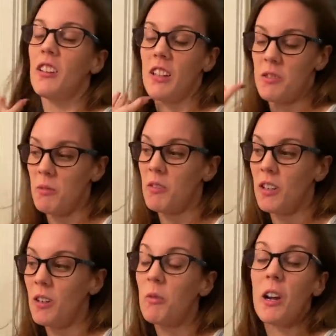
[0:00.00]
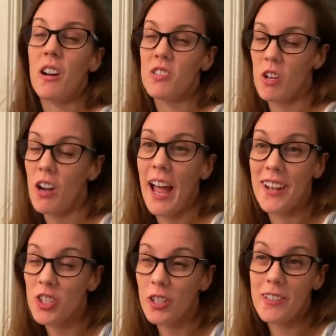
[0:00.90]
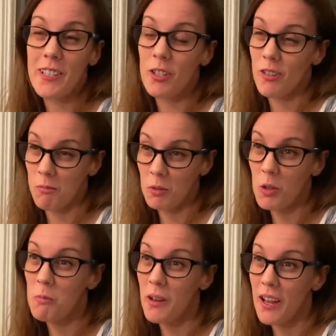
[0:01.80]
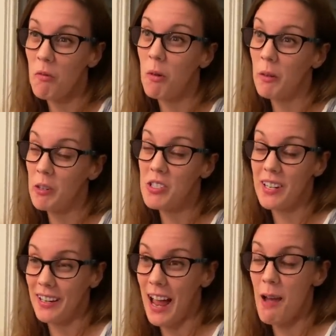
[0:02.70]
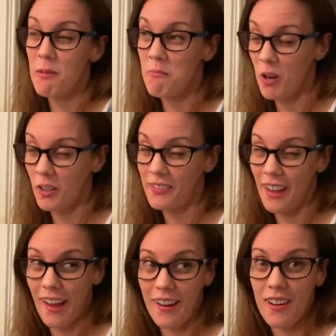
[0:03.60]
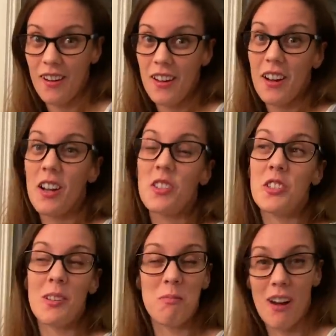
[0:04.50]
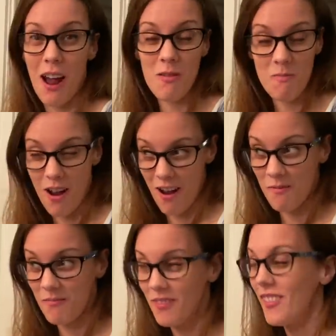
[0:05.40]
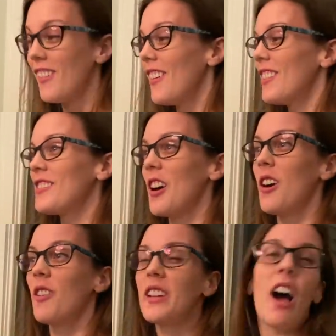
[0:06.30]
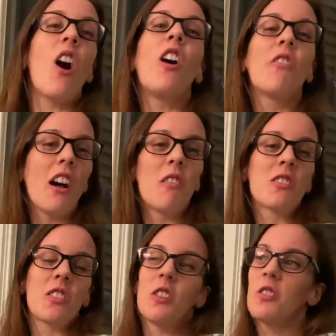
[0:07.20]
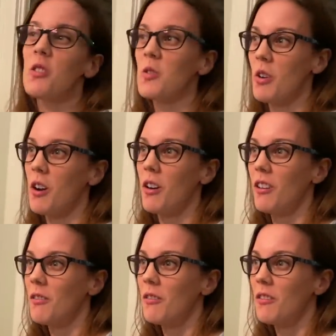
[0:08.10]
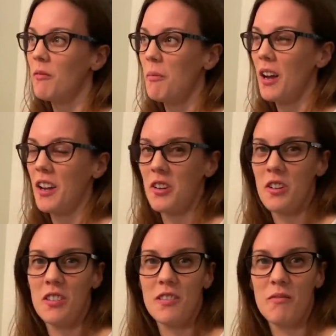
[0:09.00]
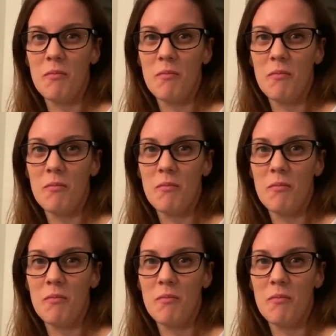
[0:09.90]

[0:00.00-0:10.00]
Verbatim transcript: Let's be real, we all saw Ashley tear up a little bit when we were singing happy birthday. Yes, she's a proud mom. She's a proud mama. Yeah, all of that was good. Those were all what made me happy.